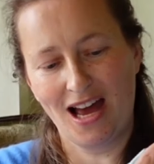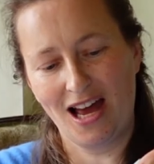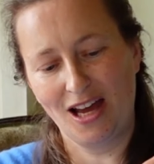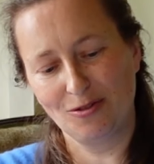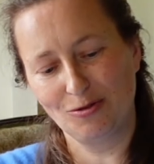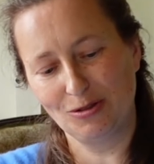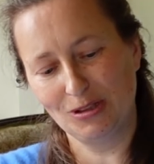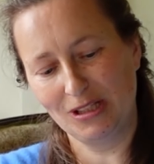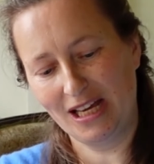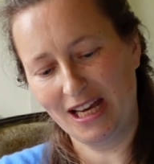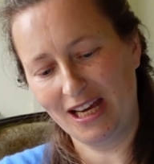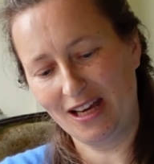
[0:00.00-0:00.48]
I
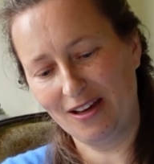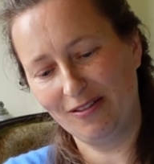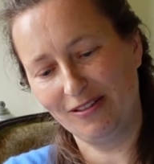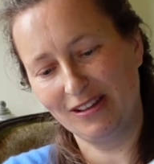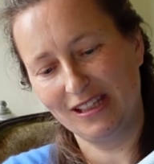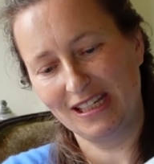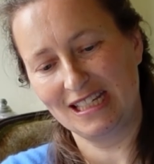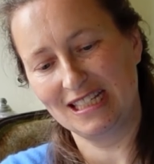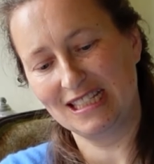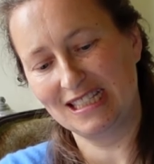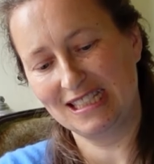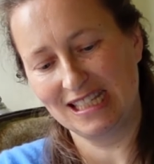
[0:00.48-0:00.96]
will have
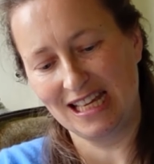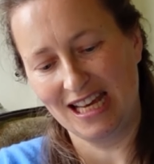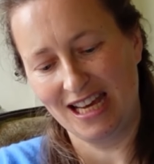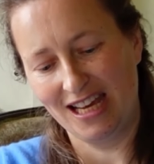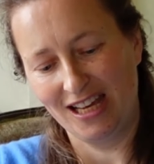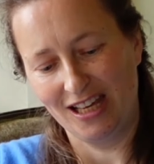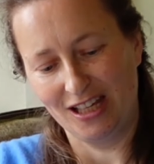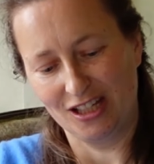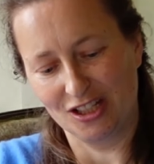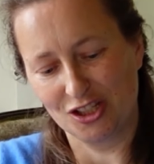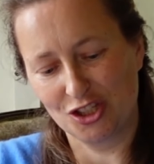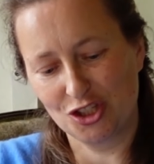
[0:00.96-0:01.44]
these
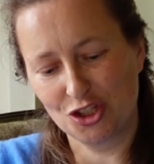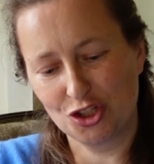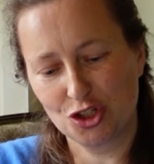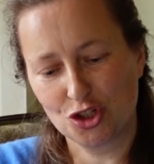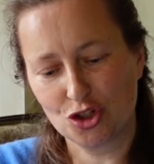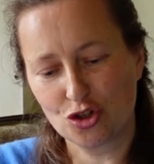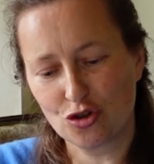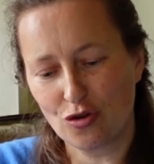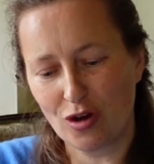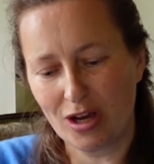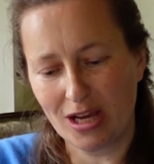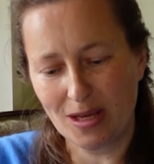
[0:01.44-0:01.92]

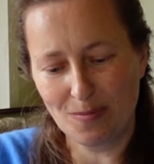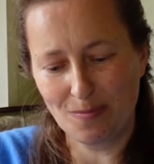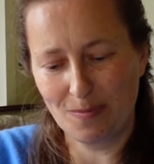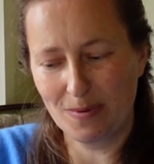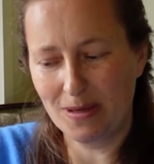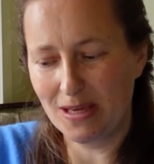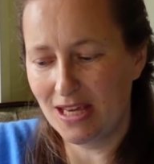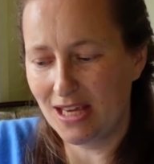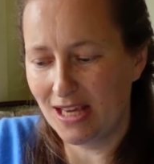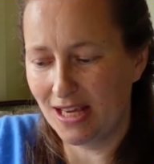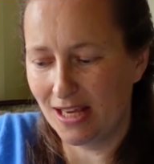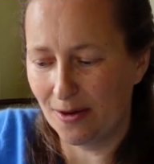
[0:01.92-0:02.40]

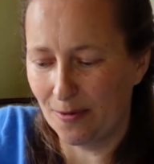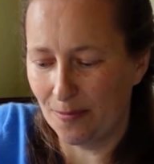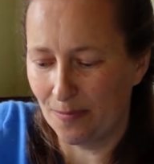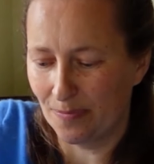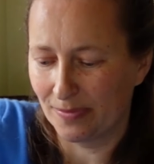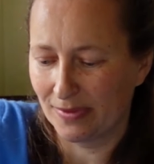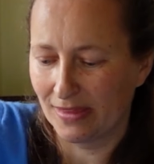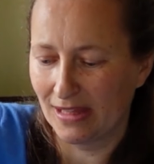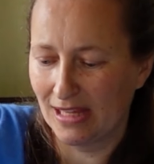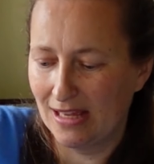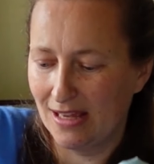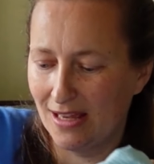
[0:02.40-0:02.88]
stripy,
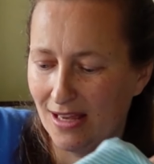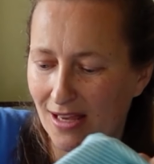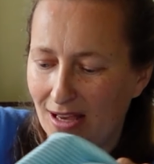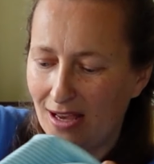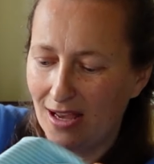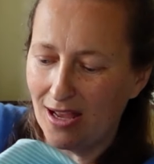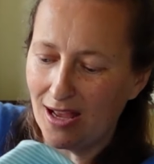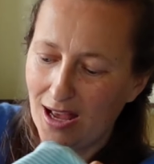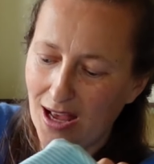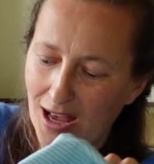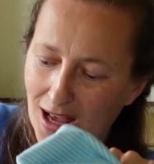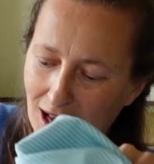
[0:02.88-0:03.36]

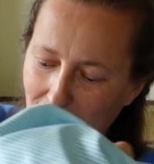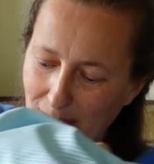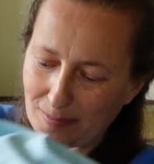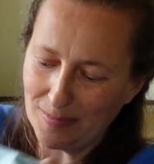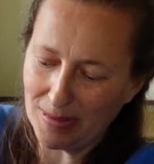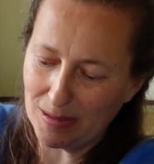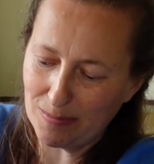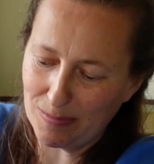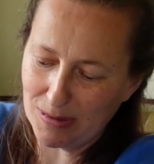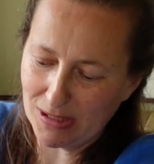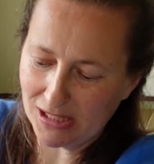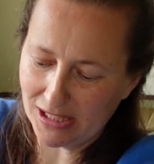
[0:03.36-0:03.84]

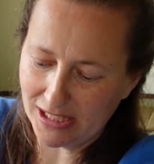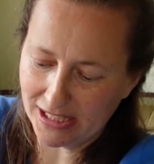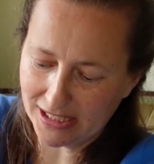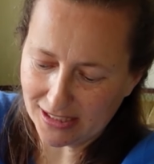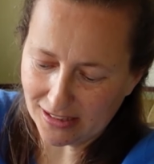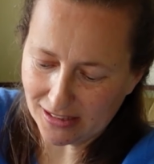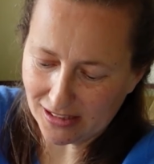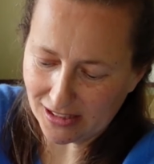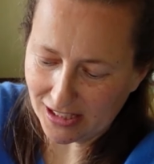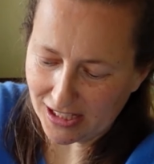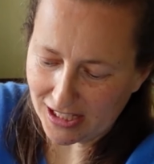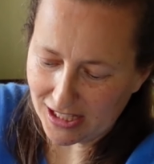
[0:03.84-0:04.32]
maybe
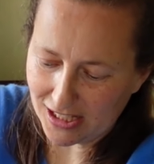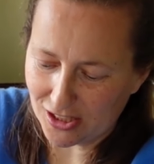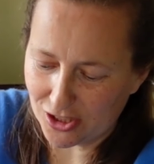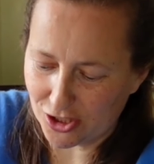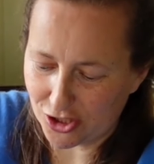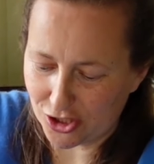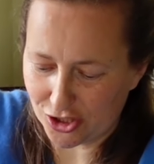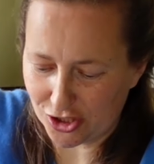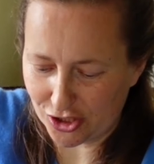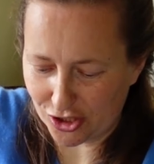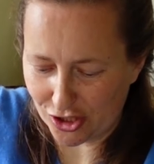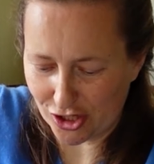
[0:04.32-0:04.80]
little
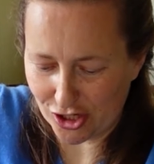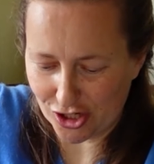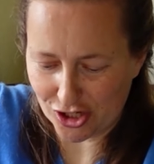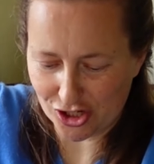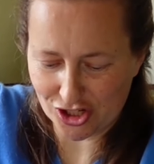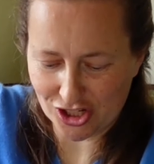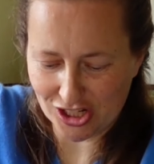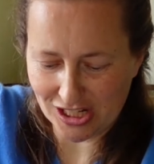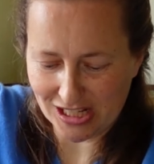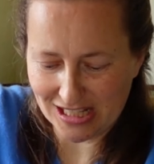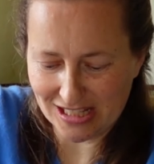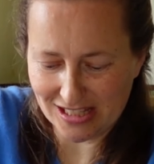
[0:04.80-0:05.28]

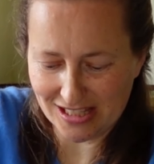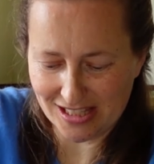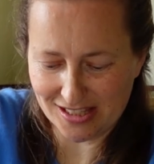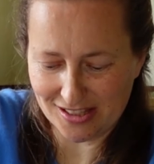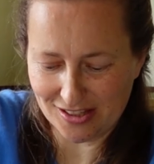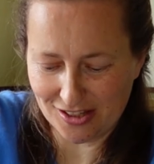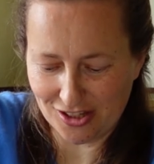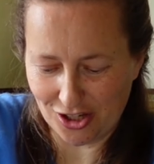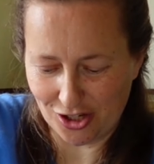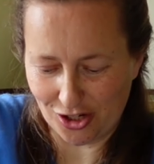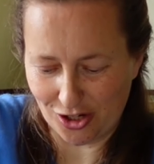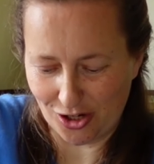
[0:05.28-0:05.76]

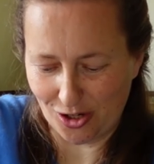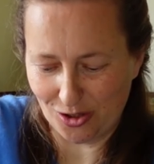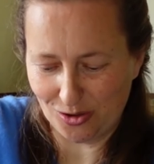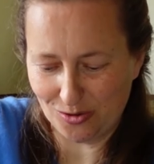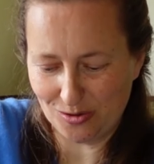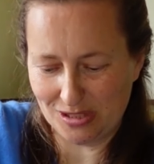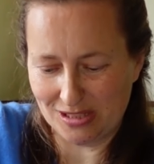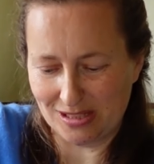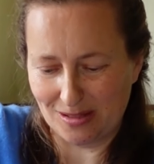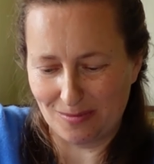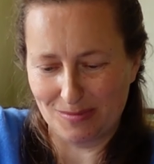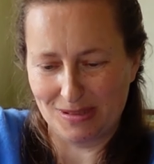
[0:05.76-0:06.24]
insertions, you know,
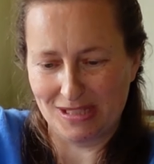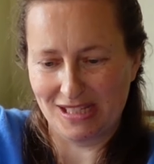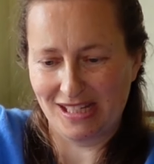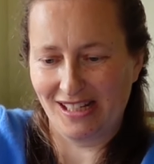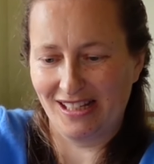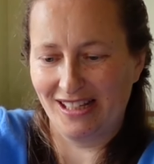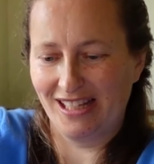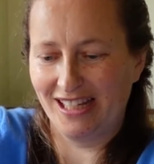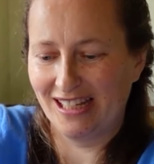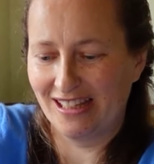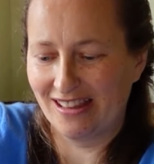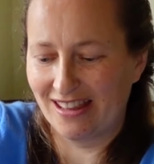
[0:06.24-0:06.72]
something
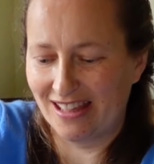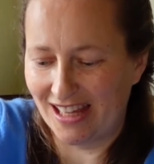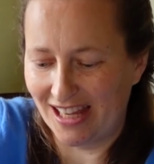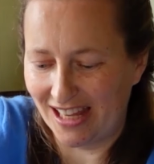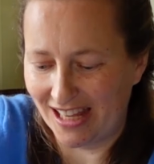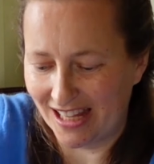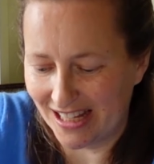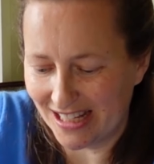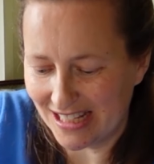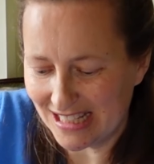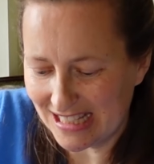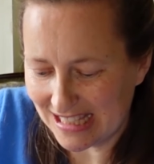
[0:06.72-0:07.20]
like
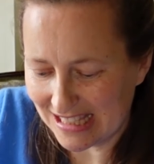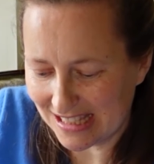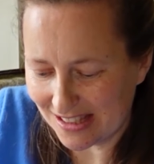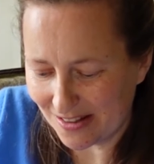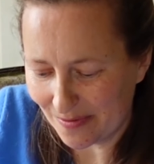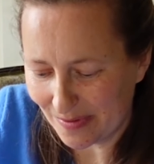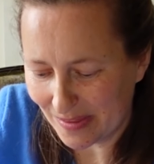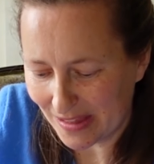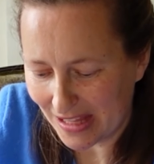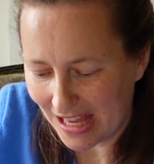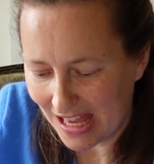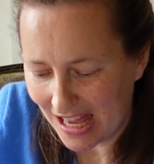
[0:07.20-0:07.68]
this.
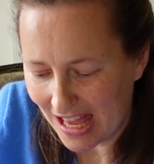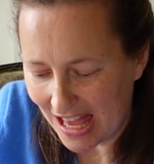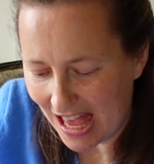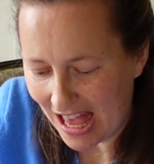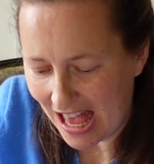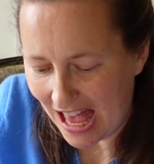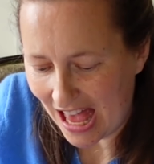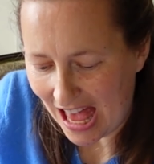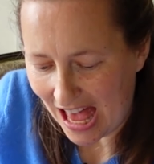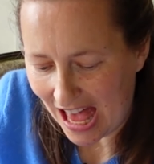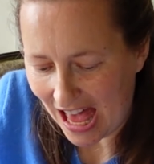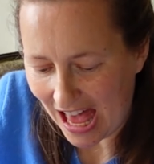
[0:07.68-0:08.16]

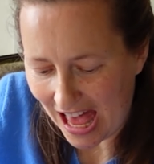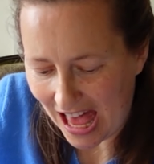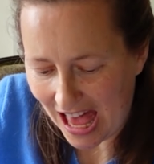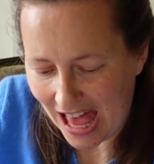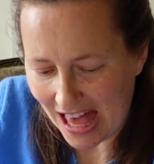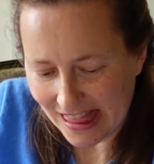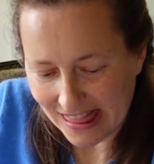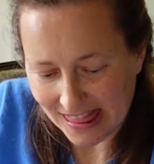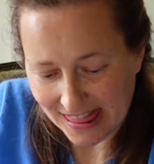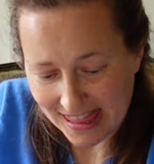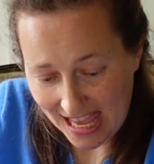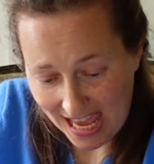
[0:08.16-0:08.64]

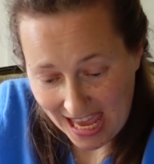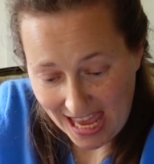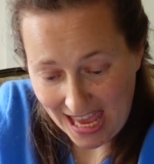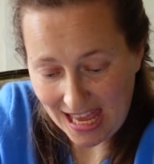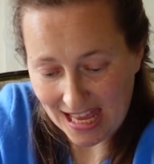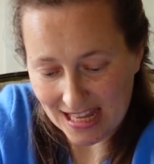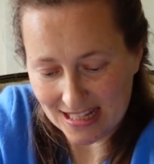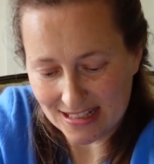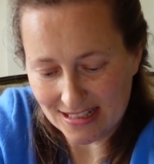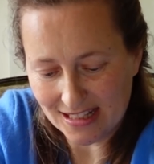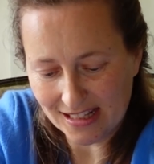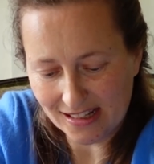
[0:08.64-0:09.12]
And
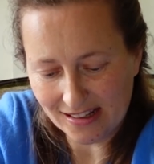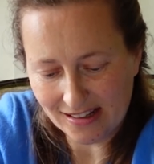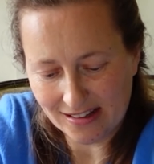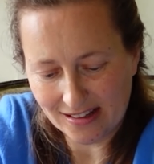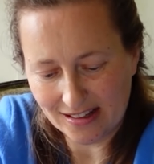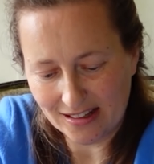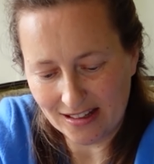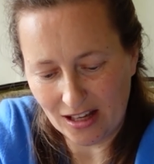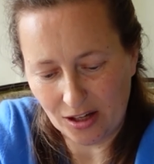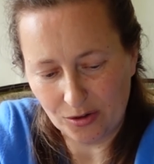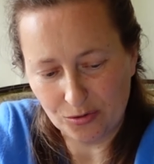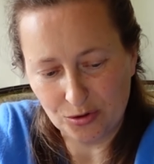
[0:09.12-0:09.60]
then
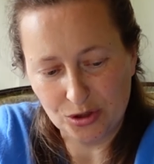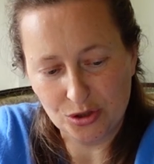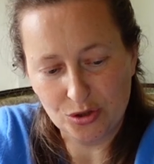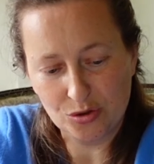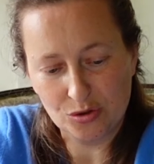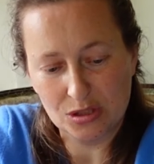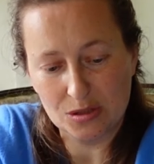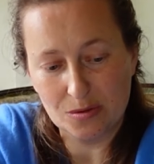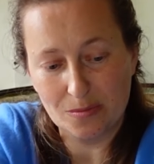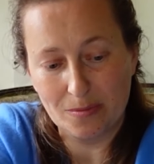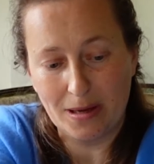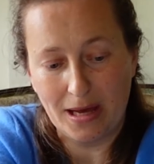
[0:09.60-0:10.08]
I will
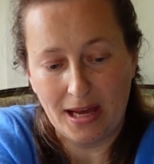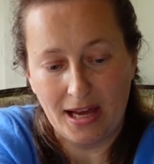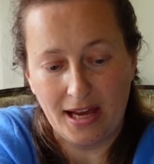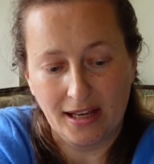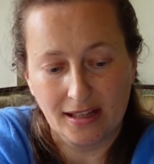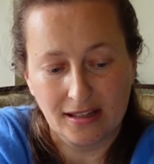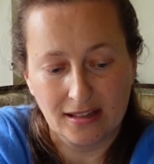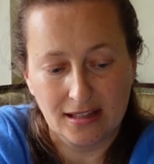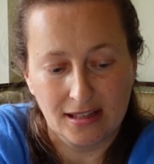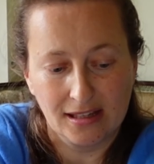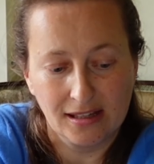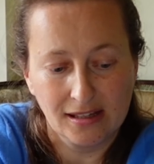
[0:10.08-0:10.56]
do the
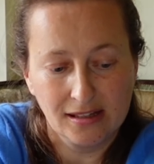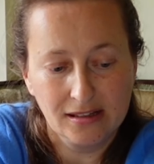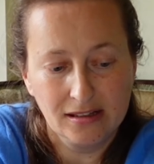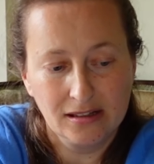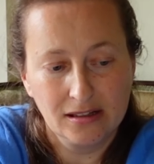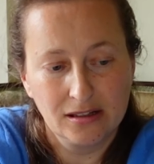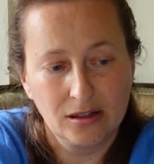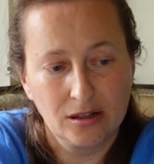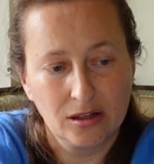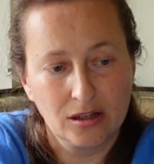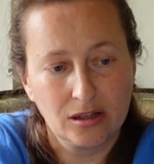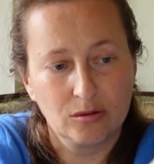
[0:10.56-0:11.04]
backing
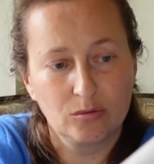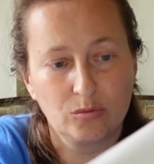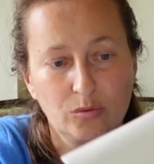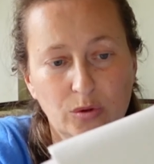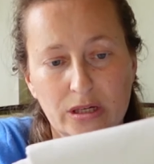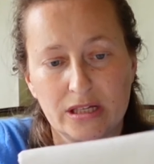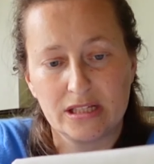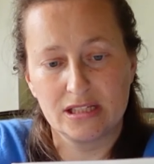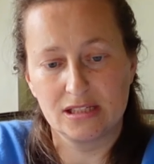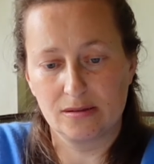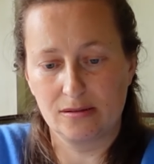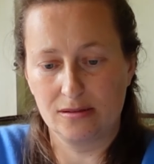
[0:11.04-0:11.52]

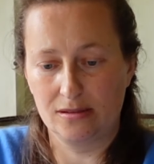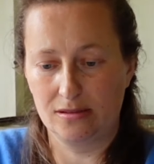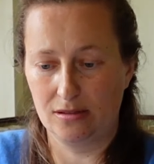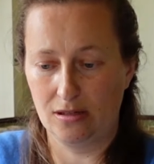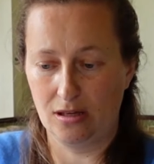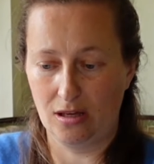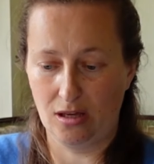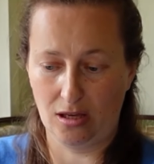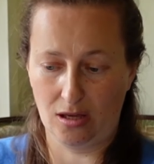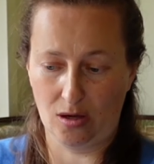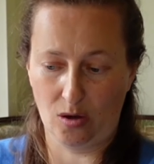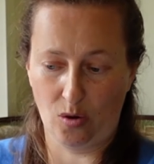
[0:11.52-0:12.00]
with
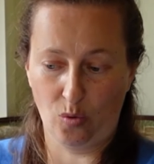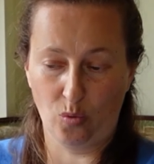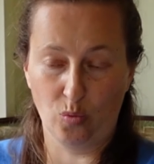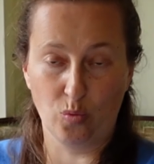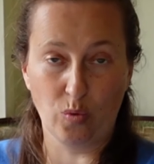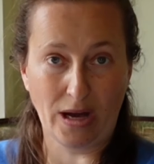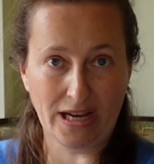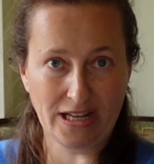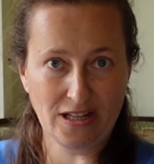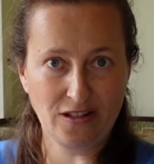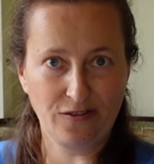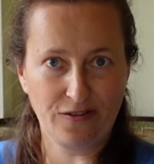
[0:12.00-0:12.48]

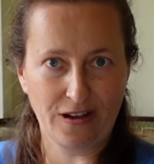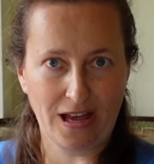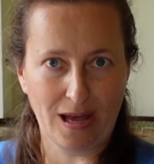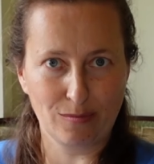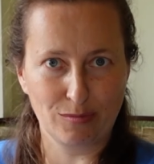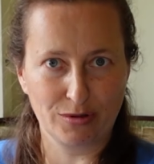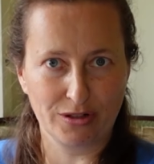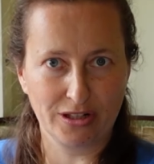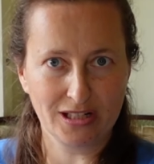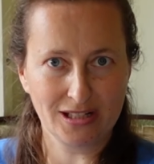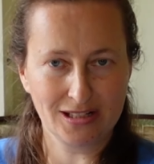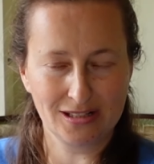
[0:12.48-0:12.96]
white
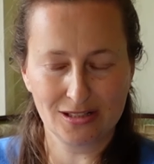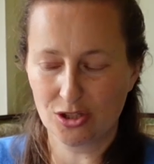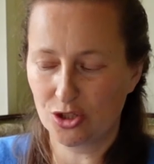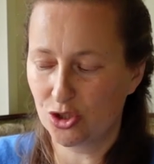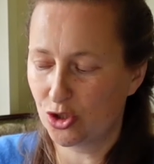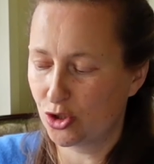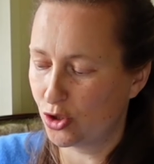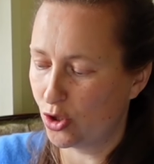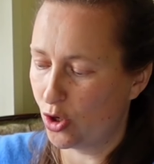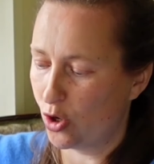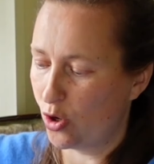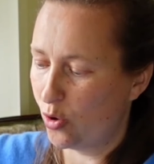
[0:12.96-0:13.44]
fabric,
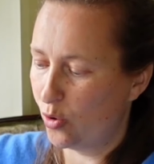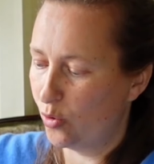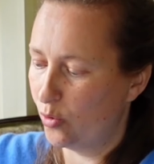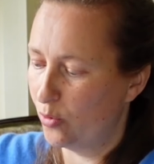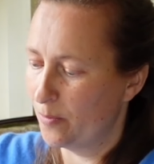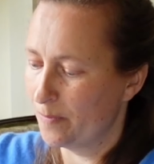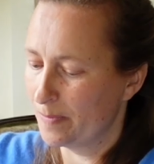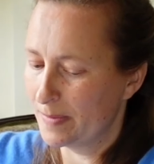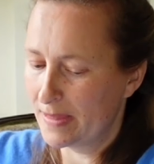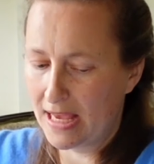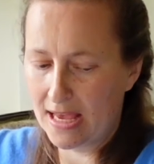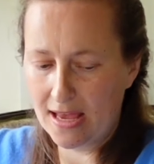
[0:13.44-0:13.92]

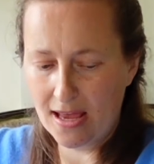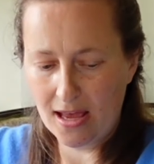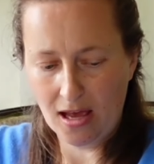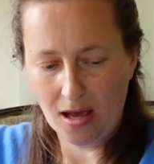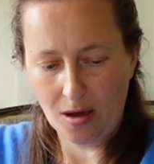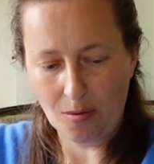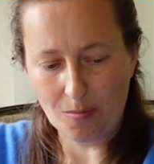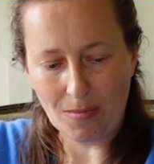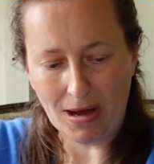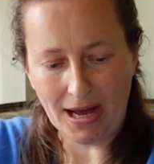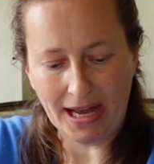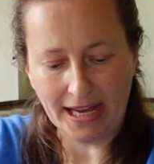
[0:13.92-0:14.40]
so
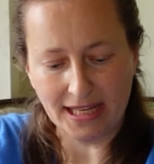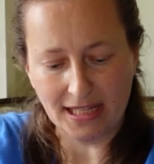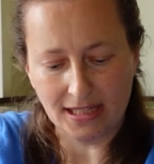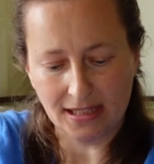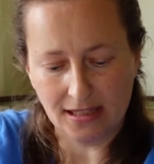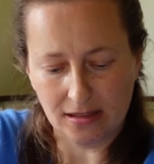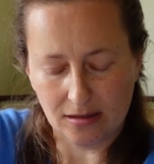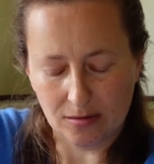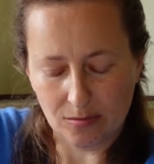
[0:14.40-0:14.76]
my